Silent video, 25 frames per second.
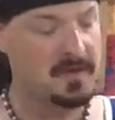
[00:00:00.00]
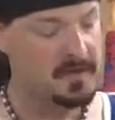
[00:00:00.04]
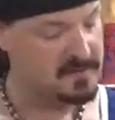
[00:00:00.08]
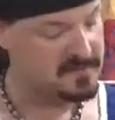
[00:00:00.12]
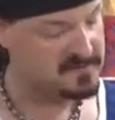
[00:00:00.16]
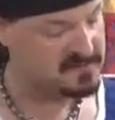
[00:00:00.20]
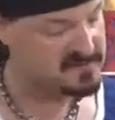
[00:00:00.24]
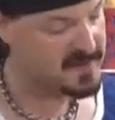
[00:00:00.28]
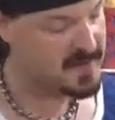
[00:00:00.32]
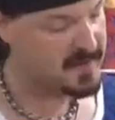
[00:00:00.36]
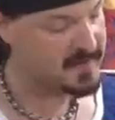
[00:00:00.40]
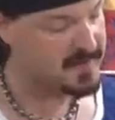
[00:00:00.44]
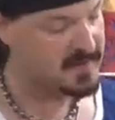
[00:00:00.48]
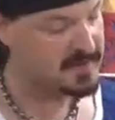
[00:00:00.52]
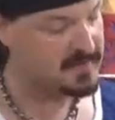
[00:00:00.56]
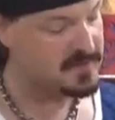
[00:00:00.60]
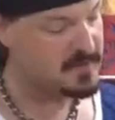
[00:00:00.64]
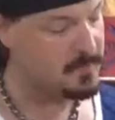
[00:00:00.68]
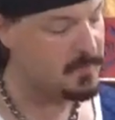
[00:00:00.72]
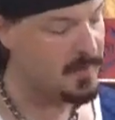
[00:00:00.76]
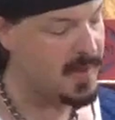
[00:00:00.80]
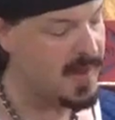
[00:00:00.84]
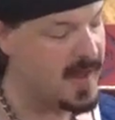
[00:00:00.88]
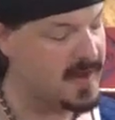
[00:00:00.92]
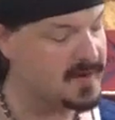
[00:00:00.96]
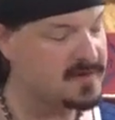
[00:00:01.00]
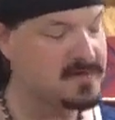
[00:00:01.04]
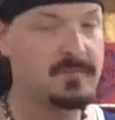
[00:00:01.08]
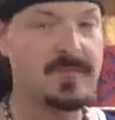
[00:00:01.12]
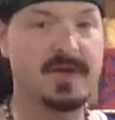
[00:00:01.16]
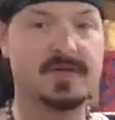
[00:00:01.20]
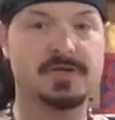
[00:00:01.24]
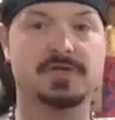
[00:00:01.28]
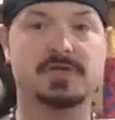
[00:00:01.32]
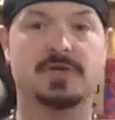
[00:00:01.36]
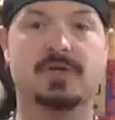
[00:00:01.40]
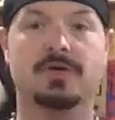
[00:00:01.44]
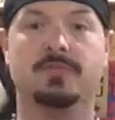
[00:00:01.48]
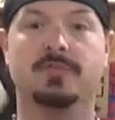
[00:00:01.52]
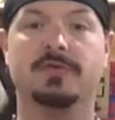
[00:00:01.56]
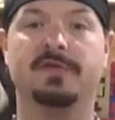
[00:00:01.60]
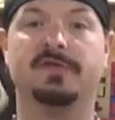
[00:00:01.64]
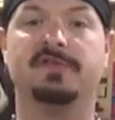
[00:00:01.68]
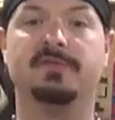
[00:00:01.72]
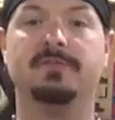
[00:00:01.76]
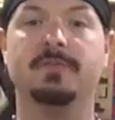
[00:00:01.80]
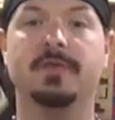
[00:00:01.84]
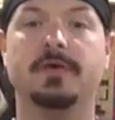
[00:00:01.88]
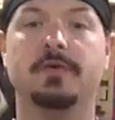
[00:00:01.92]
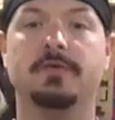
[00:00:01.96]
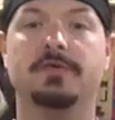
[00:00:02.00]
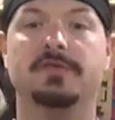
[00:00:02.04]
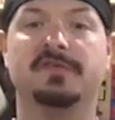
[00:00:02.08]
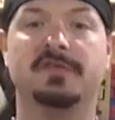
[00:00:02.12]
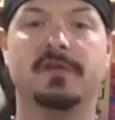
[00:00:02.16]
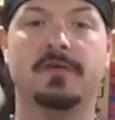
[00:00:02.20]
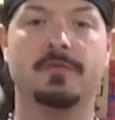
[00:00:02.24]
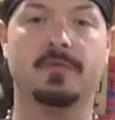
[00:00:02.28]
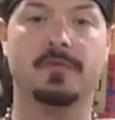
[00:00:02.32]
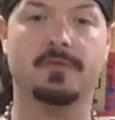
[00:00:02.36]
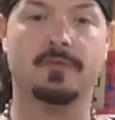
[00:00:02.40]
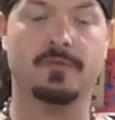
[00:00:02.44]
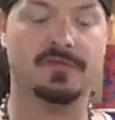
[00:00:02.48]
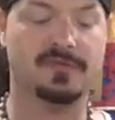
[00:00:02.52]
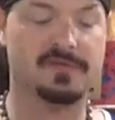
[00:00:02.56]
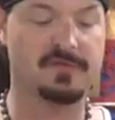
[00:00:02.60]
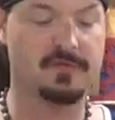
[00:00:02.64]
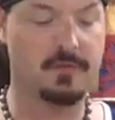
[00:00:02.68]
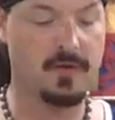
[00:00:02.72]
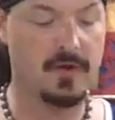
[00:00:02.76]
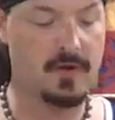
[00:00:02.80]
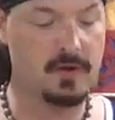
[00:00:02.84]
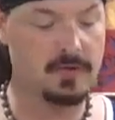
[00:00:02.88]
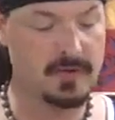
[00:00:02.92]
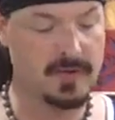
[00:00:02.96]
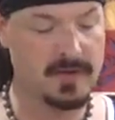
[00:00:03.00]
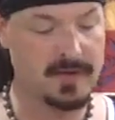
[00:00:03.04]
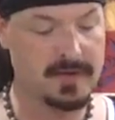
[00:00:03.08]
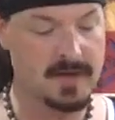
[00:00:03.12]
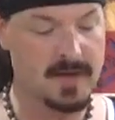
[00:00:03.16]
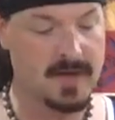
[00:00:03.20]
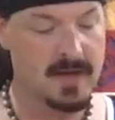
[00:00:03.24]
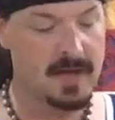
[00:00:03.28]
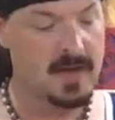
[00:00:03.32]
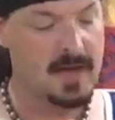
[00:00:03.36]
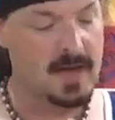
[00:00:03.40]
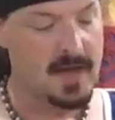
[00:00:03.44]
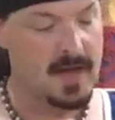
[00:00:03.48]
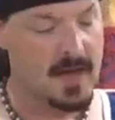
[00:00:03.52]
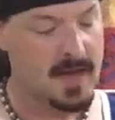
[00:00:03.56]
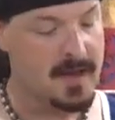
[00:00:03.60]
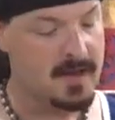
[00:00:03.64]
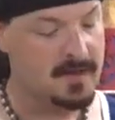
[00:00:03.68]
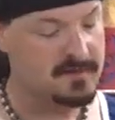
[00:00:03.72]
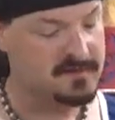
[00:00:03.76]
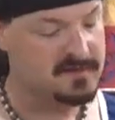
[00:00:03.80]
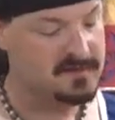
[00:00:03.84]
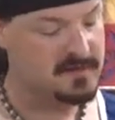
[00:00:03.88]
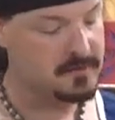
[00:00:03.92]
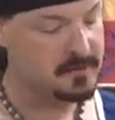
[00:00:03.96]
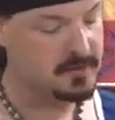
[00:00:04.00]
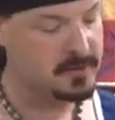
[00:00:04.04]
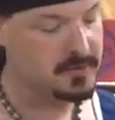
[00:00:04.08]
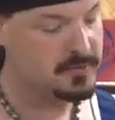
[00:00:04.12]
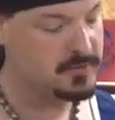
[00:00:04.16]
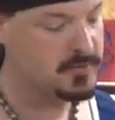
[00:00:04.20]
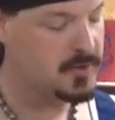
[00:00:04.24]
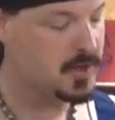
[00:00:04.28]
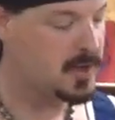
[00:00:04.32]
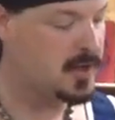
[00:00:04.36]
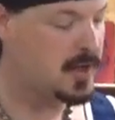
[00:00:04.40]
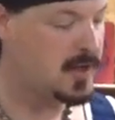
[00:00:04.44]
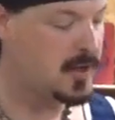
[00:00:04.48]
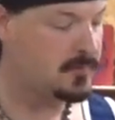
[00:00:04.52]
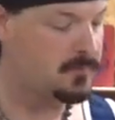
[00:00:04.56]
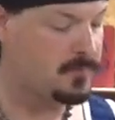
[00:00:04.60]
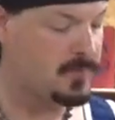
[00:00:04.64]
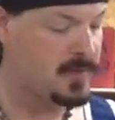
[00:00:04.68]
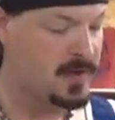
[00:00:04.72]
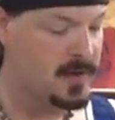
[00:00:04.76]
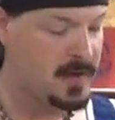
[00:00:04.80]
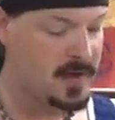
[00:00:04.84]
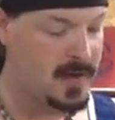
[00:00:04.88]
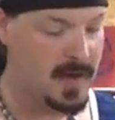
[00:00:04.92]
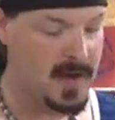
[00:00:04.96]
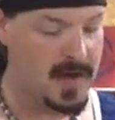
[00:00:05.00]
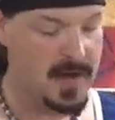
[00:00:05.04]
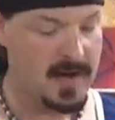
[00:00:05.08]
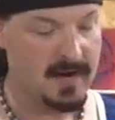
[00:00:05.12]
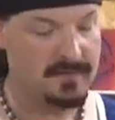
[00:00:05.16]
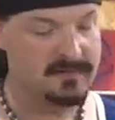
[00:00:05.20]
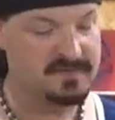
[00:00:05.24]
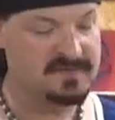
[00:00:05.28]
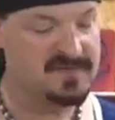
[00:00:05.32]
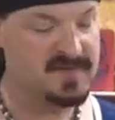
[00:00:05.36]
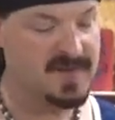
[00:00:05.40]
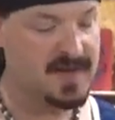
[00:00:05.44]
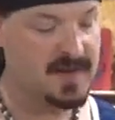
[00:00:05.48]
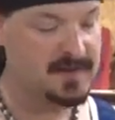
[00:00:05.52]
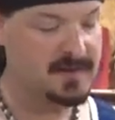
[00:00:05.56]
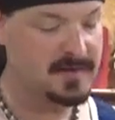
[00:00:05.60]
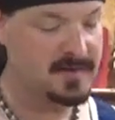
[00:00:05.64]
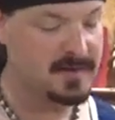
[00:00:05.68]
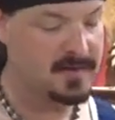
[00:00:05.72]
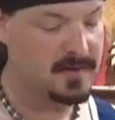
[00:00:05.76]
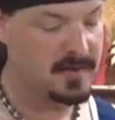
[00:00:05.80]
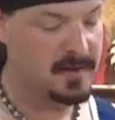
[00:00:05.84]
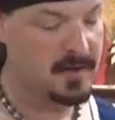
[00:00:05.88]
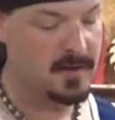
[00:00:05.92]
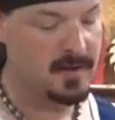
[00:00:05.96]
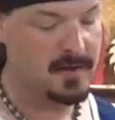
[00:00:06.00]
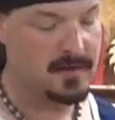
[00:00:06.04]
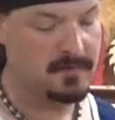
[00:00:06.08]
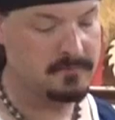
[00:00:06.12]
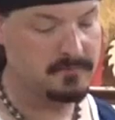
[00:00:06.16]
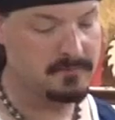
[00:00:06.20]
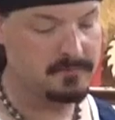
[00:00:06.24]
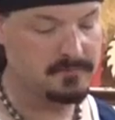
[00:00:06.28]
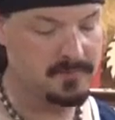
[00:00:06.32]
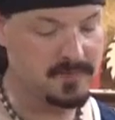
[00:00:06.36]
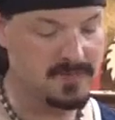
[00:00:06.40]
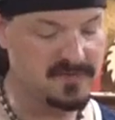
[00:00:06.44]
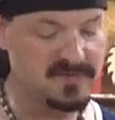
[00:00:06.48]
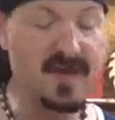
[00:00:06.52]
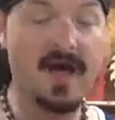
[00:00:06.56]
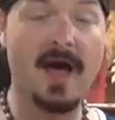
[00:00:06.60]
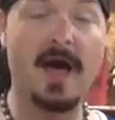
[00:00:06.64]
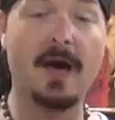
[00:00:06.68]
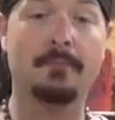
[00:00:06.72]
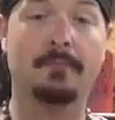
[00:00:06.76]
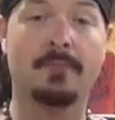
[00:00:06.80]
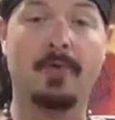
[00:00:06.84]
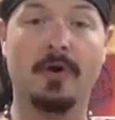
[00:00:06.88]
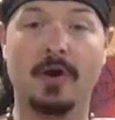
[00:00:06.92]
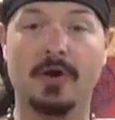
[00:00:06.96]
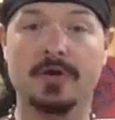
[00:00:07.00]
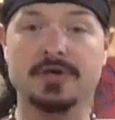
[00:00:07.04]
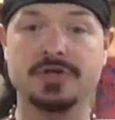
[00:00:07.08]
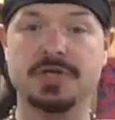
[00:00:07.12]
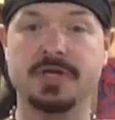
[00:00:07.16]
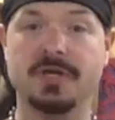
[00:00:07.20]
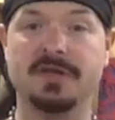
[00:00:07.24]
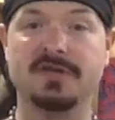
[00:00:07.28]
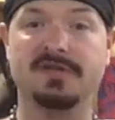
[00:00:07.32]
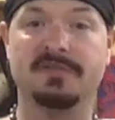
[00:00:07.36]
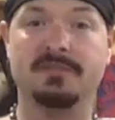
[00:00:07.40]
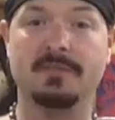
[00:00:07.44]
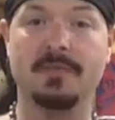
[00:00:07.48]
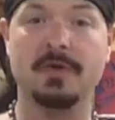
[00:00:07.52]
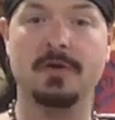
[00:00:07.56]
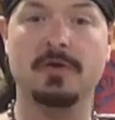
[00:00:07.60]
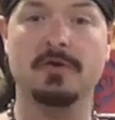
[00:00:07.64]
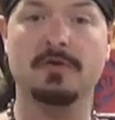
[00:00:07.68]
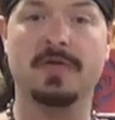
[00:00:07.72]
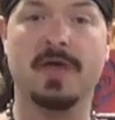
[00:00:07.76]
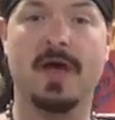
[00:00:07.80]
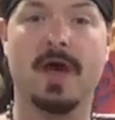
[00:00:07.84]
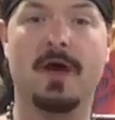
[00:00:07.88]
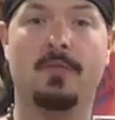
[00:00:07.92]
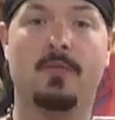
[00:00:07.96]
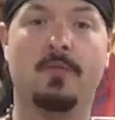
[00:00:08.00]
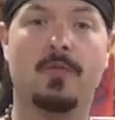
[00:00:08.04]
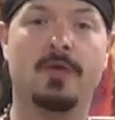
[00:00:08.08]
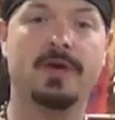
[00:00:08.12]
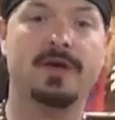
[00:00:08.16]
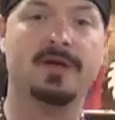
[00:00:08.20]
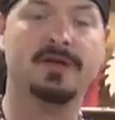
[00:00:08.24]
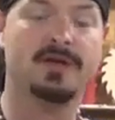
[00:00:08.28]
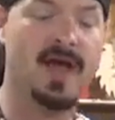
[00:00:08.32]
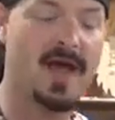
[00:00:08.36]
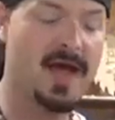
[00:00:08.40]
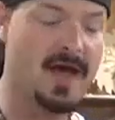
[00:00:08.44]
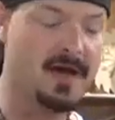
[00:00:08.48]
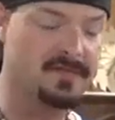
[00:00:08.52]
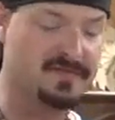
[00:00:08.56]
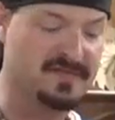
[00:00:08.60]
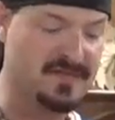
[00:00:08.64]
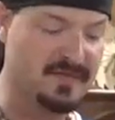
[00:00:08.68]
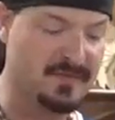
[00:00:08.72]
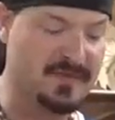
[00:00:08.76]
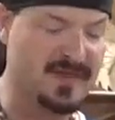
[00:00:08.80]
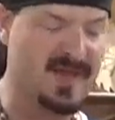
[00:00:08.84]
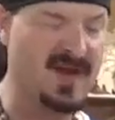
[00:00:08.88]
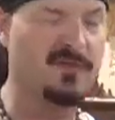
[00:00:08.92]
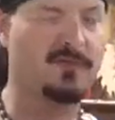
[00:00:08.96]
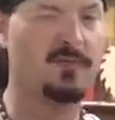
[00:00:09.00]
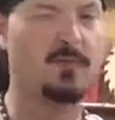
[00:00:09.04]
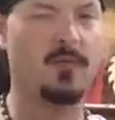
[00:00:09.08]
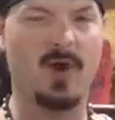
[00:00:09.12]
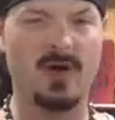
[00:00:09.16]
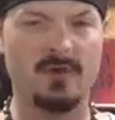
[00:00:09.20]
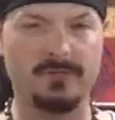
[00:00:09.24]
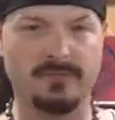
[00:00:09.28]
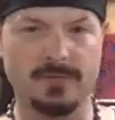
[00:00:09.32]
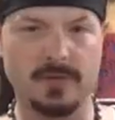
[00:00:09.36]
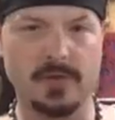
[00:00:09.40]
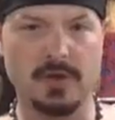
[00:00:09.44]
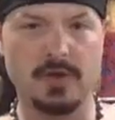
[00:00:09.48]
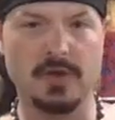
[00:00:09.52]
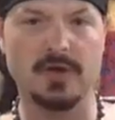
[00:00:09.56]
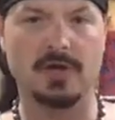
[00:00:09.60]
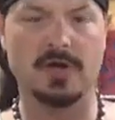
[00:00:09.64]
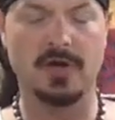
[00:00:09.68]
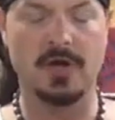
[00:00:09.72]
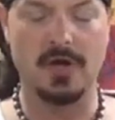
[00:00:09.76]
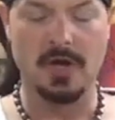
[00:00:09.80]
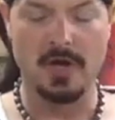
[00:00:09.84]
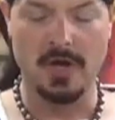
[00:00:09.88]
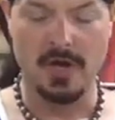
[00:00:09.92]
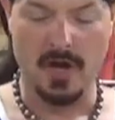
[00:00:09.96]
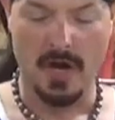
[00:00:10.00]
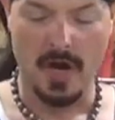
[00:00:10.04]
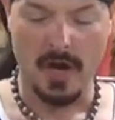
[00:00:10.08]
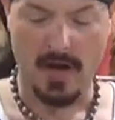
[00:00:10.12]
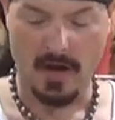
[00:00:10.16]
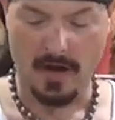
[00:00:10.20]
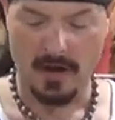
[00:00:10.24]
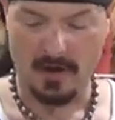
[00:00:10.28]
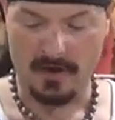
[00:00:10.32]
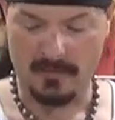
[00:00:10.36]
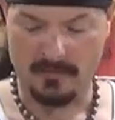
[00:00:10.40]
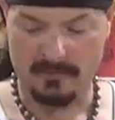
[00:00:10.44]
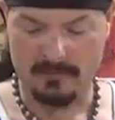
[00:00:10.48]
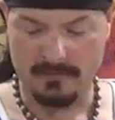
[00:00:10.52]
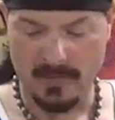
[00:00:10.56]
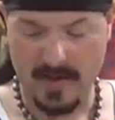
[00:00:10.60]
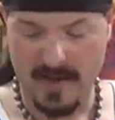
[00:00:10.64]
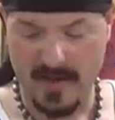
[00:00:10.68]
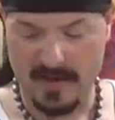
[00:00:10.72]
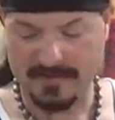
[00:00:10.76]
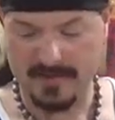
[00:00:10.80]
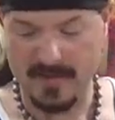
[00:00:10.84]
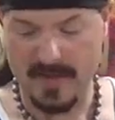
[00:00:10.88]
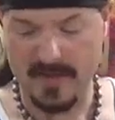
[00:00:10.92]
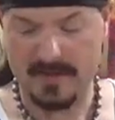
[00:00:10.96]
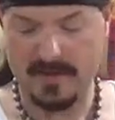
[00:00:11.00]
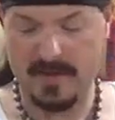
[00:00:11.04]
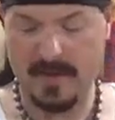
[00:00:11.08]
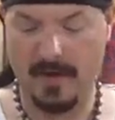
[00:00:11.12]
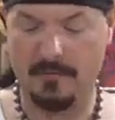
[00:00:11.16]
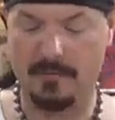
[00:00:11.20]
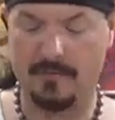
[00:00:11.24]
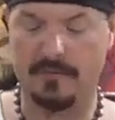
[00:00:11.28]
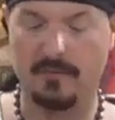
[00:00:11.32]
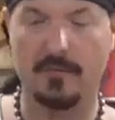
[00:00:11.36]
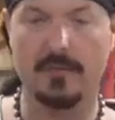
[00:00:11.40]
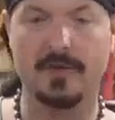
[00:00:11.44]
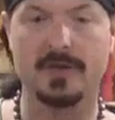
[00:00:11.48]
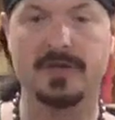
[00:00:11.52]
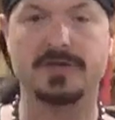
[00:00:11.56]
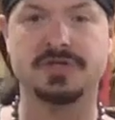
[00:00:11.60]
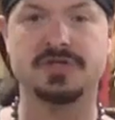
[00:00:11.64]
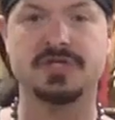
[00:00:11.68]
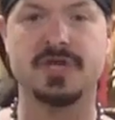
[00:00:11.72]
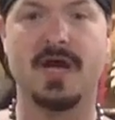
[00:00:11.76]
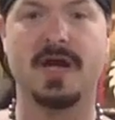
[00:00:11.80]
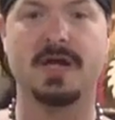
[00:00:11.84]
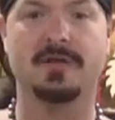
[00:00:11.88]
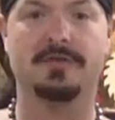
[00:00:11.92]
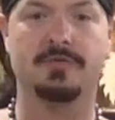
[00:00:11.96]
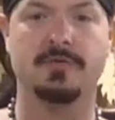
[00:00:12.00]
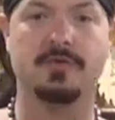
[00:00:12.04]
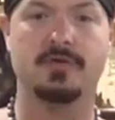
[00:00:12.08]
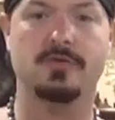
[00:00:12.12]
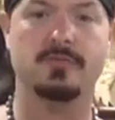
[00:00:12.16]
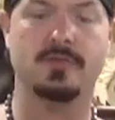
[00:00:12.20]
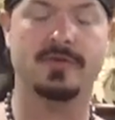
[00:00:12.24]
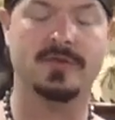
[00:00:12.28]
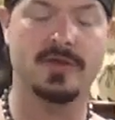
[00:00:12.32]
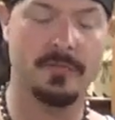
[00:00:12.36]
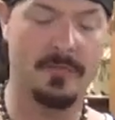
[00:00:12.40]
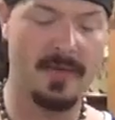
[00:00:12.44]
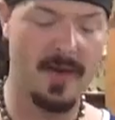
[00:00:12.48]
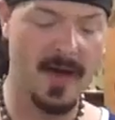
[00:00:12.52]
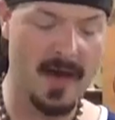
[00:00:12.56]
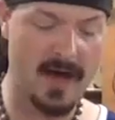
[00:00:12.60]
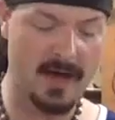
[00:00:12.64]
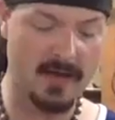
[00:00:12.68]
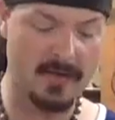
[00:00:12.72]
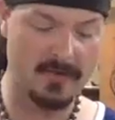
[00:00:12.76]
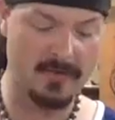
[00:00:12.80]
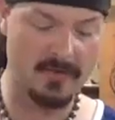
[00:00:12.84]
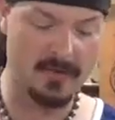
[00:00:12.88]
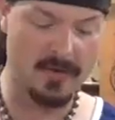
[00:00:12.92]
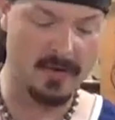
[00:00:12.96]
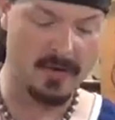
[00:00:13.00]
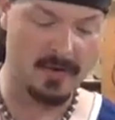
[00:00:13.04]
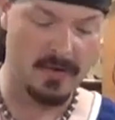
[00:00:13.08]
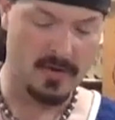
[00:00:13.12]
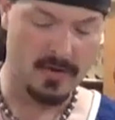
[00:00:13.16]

sanding the back to make sure it was smooth so when we're scrolling and it's glued up and I've sanded um, the top partially smooth I want it to have some of that rough look um, I think it would really shine through with the pattern